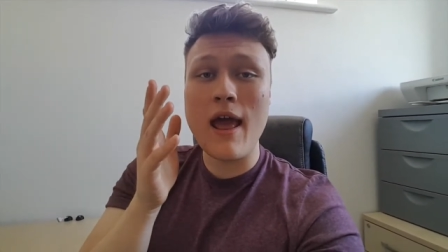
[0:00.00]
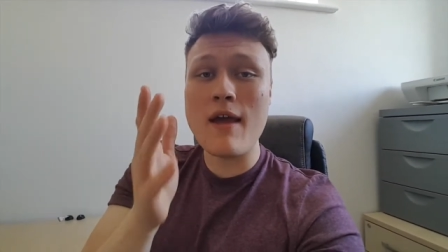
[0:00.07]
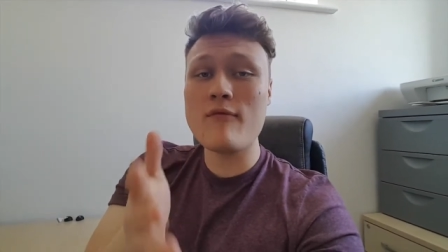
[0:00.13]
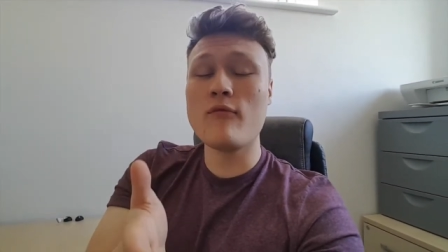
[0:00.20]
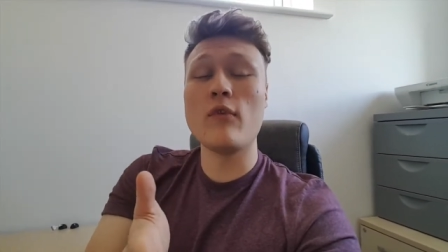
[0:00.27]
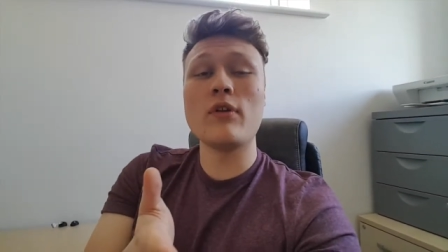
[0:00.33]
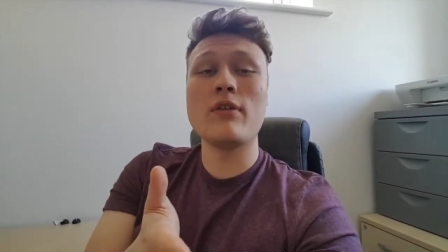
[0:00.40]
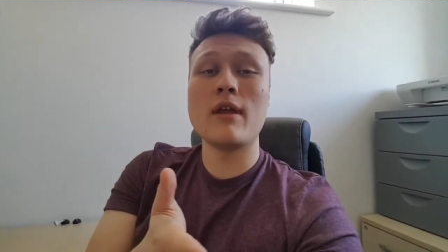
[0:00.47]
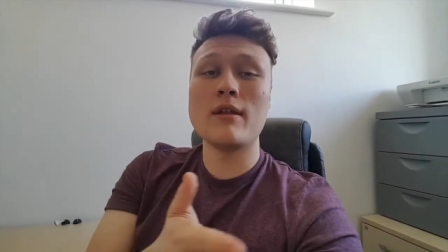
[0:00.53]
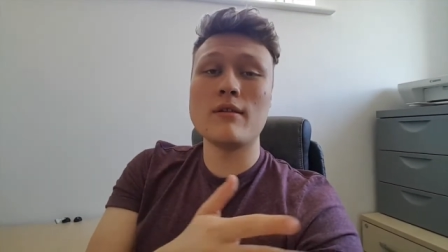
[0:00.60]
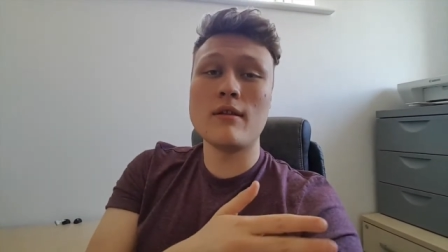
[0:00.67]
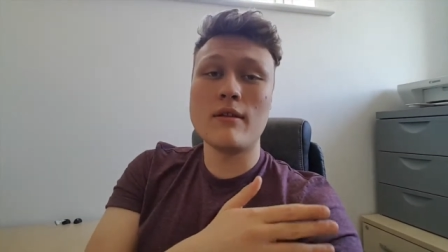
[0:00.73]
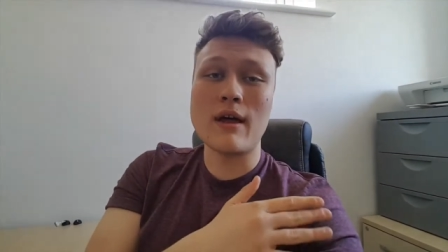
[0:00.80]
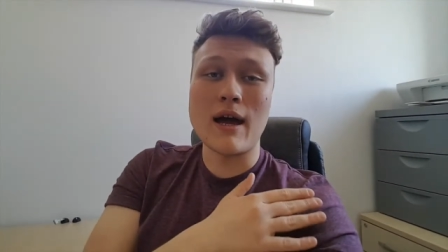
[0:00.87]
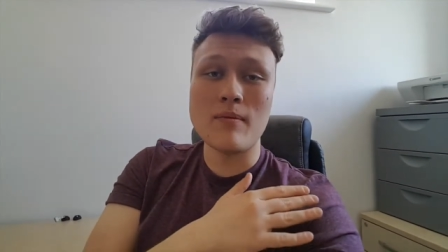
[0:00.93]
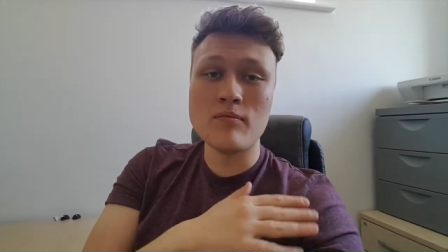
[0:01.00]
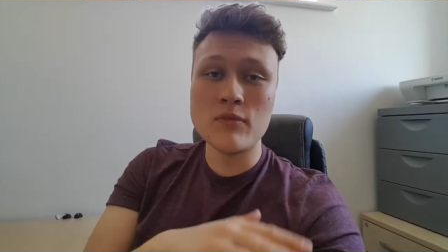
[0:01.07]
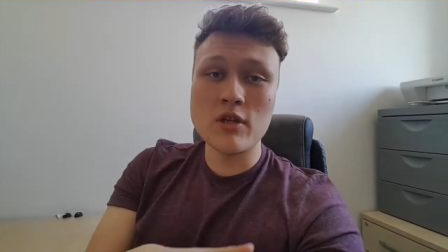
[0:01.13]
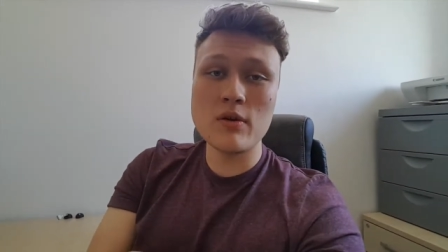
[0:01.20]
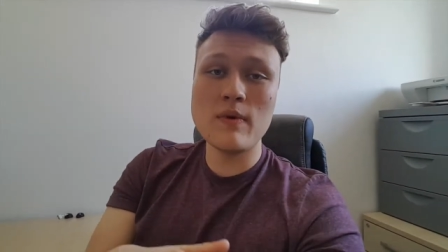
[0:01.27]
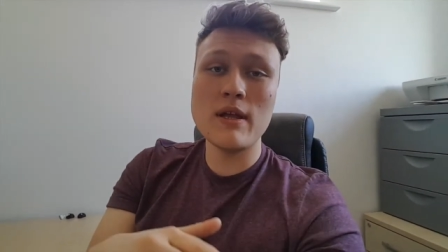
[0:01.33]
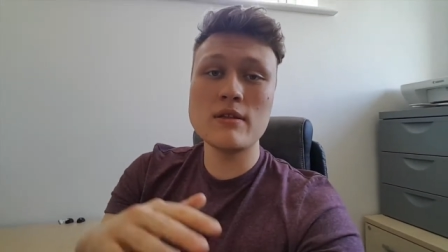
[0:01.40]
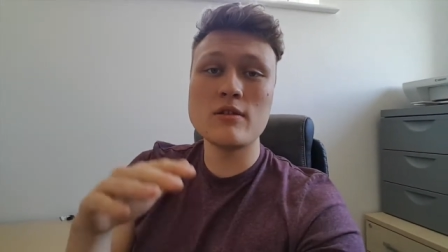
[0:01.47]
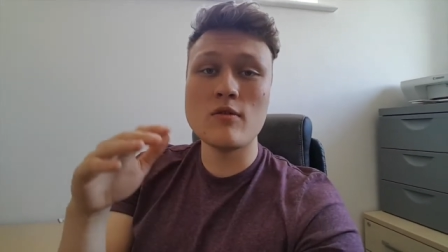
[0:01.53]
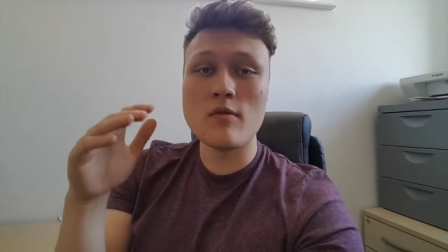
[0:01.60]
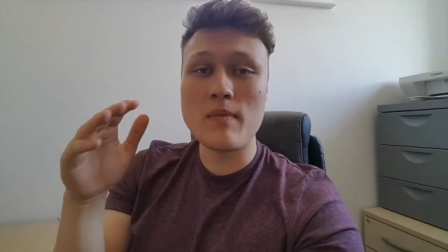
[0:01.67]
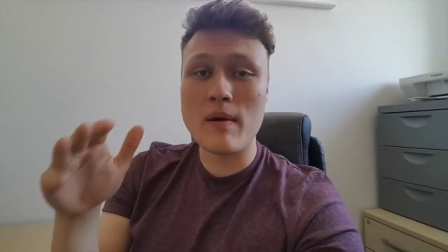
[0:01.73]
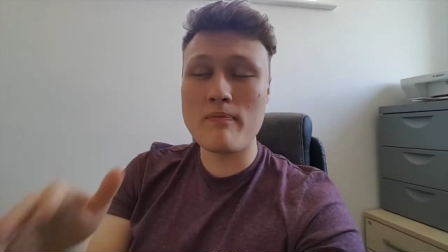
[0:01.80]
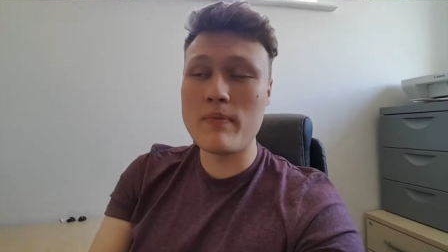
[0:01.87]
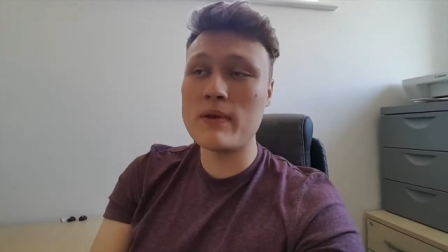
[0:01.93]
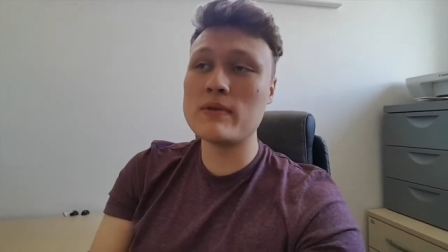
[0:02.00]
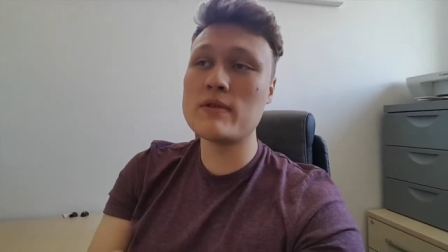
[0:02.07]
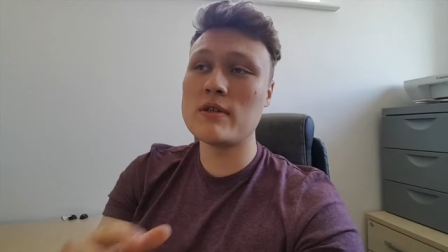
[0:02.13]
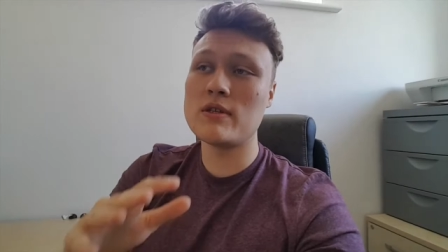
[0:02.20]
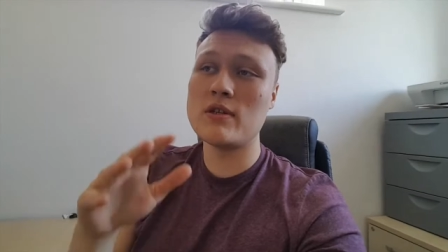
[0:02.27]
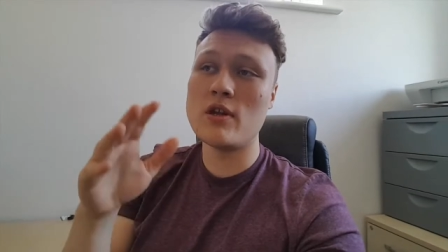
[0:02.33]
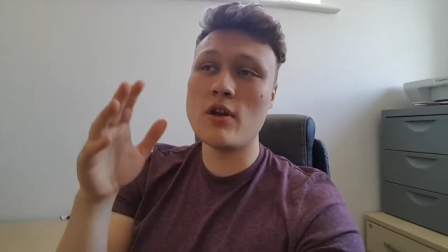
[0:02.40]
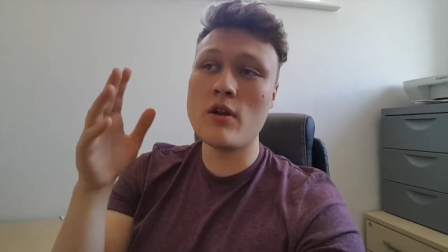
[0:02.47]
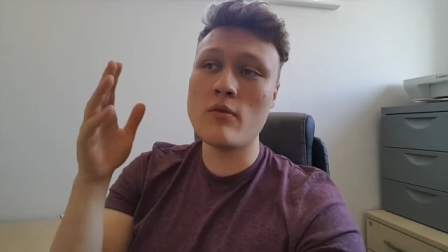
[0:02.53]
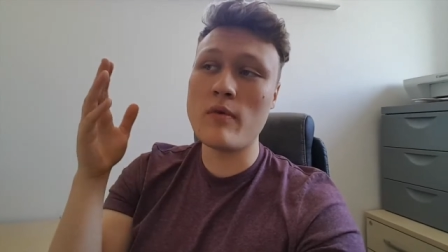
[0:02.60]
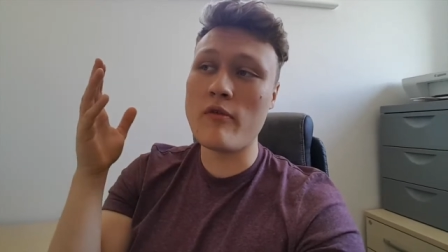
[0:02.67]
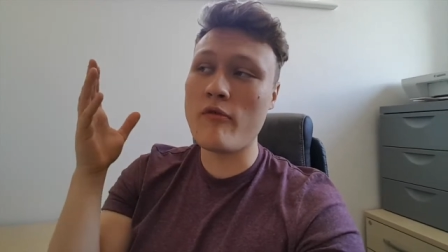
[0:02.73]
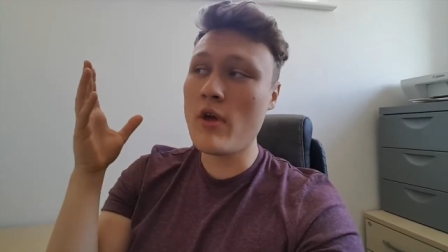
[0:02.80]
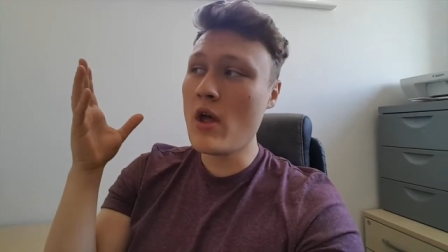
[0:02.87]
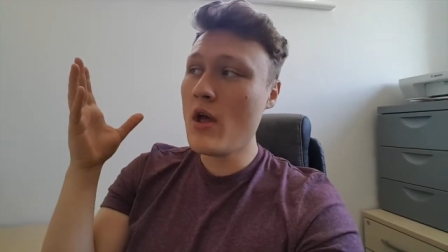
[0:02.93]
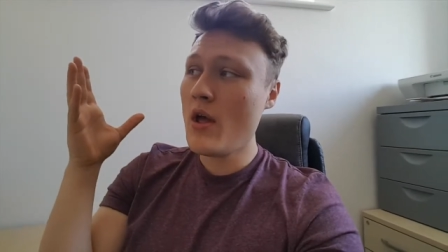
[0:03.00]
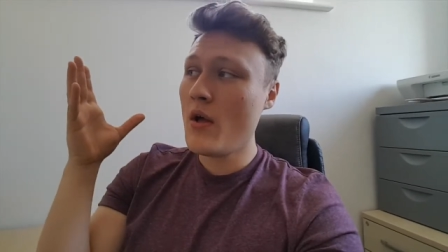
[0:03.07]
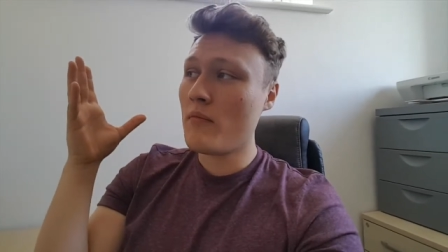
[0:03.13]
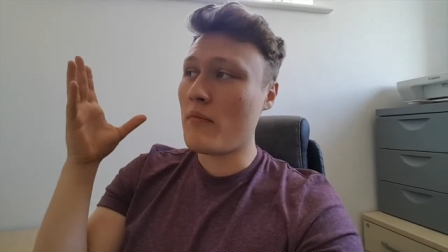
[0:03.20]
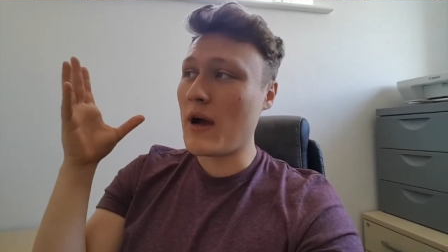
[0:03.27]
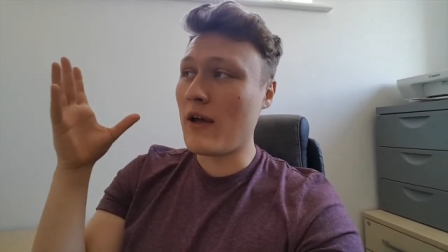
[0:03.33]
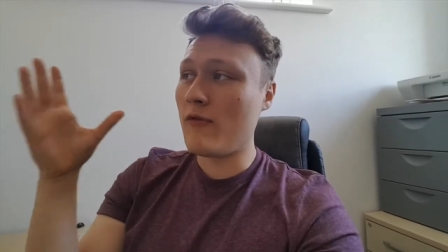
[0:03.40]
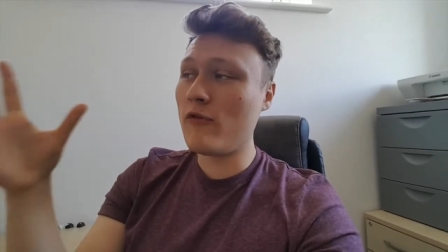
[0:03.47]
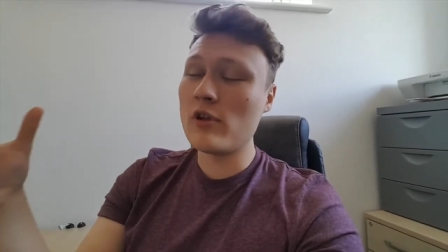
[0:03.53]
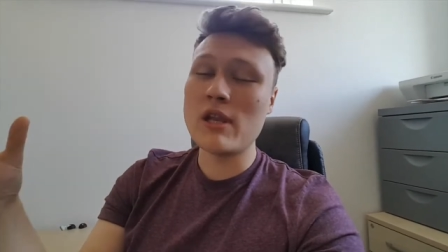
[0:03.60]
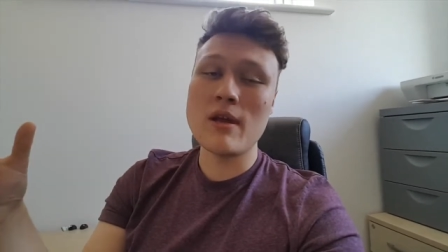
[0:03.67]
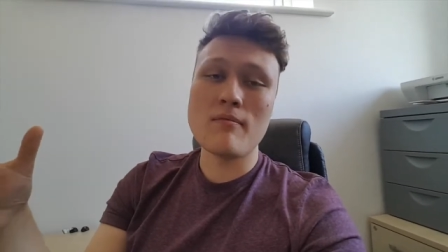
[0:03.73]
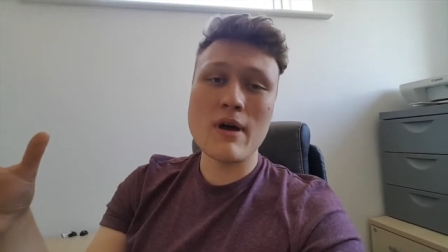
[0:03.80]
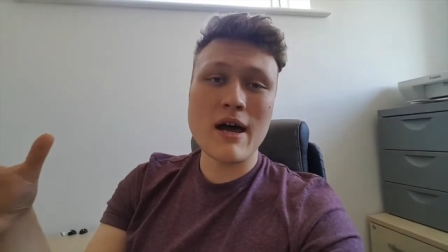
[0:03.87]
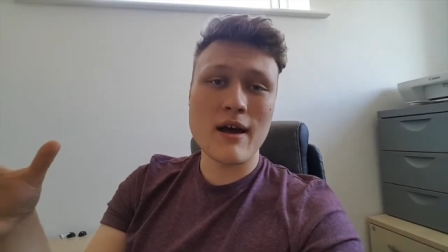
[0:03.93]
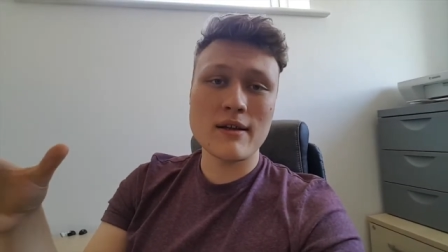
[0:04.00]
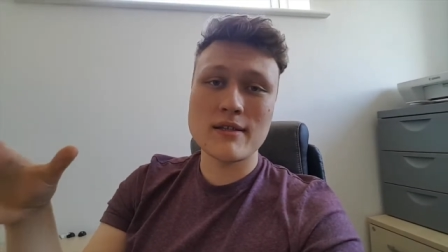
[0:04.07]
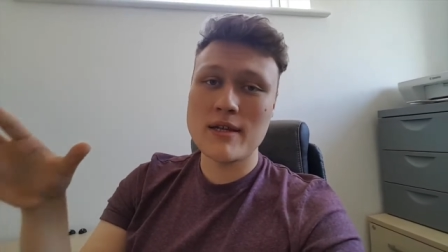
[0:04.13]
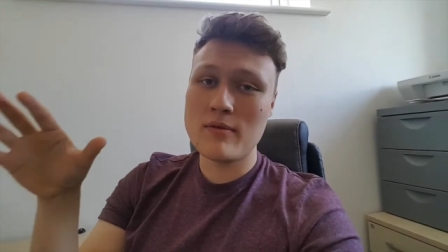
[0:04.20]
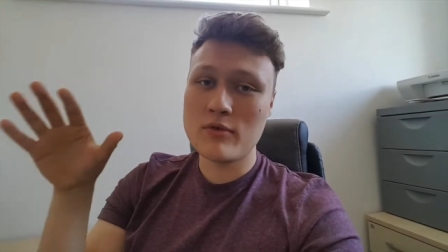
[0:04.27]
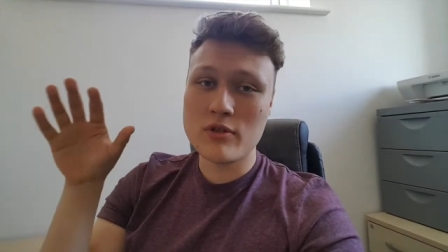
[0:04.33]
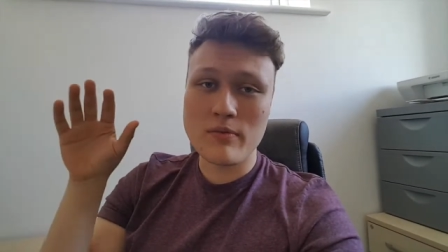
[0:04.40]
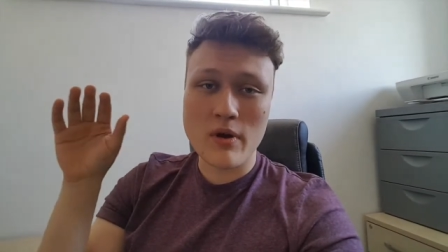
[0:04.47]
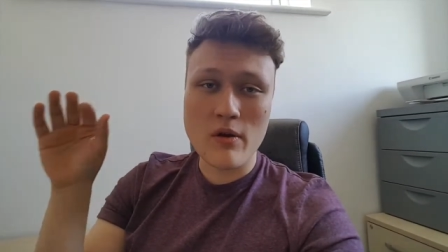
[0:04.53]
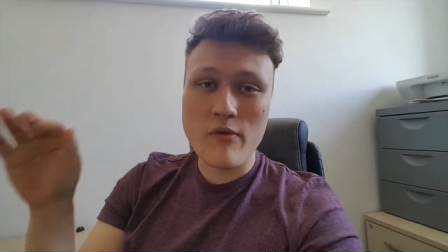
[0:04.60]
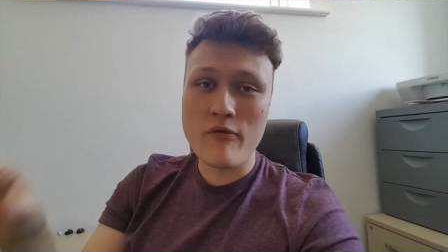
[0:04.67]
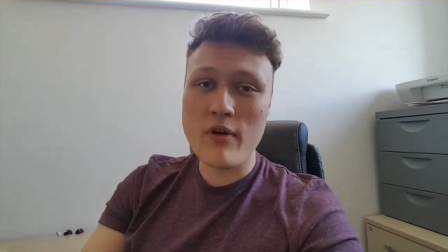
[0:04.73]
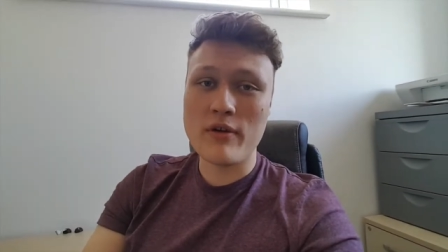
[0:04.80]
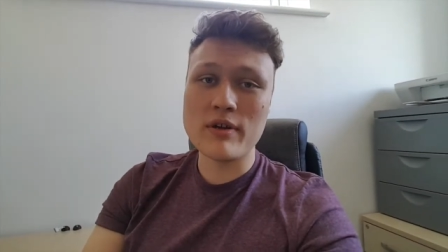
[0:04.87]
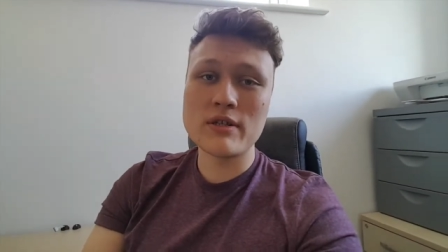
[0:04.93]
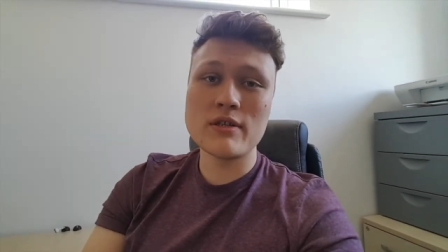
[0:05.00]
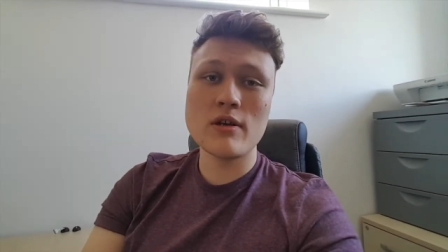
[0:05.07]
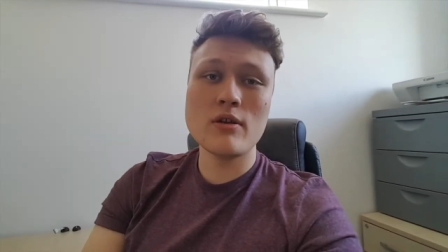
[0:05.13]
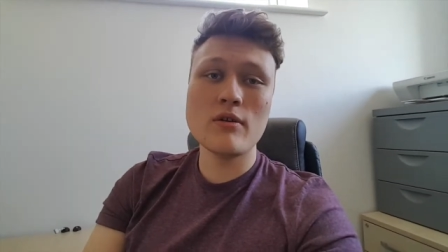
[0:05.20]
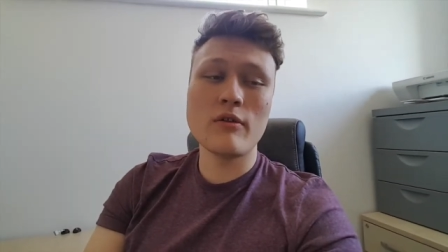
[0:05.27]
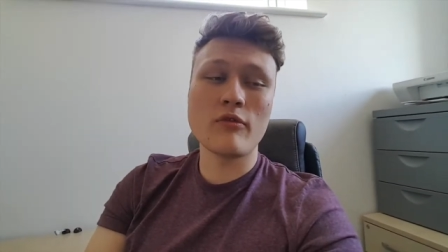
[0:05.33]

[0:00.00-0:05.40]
everything that I'm doing to in my business, to do with my affiliate marketing, which will be coming very soon.